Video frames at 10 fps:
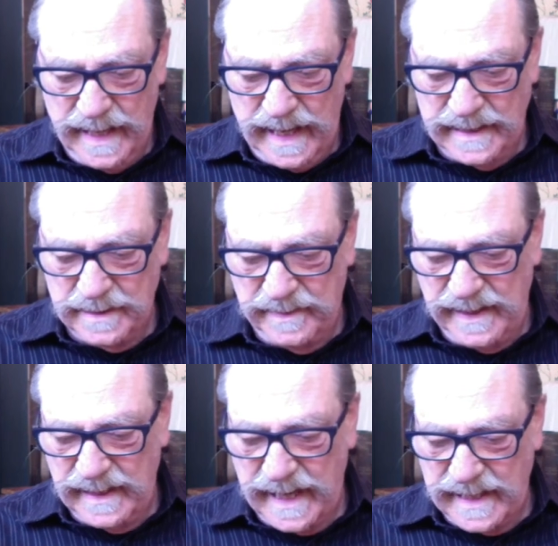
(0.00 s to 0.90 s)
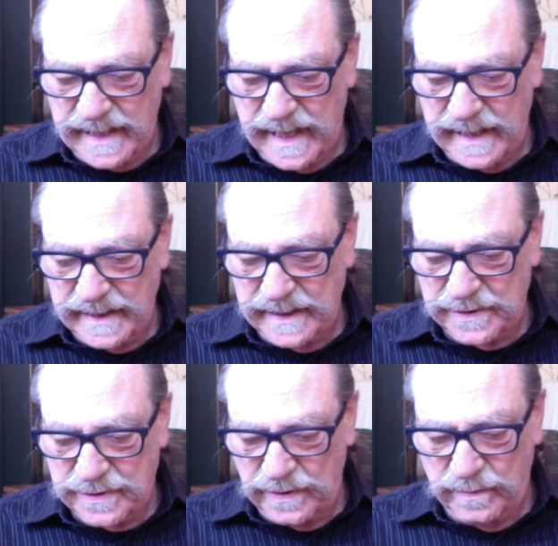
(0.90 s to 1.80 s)
and to be like God in
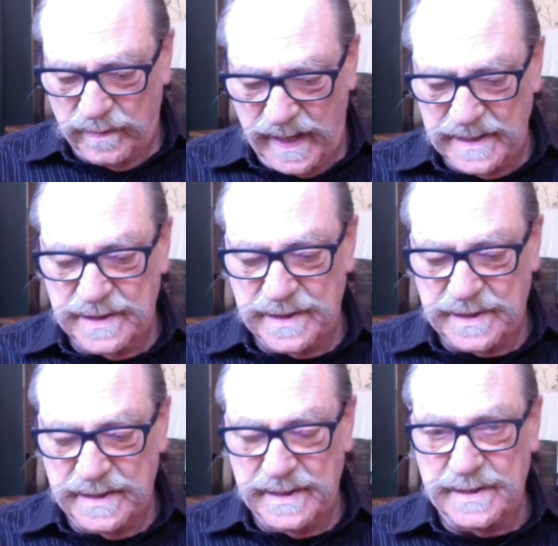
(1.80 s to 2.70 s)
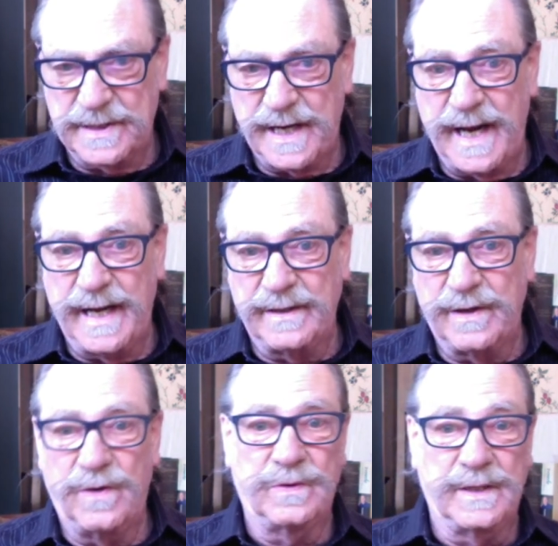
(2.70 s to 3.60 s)
true righteousness and
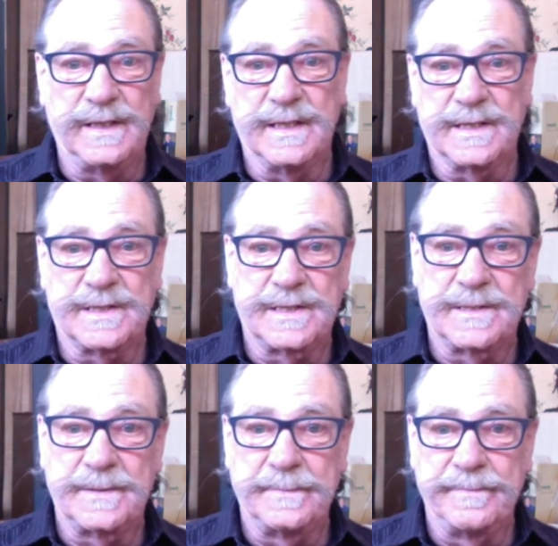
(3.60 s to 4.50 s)
holiness.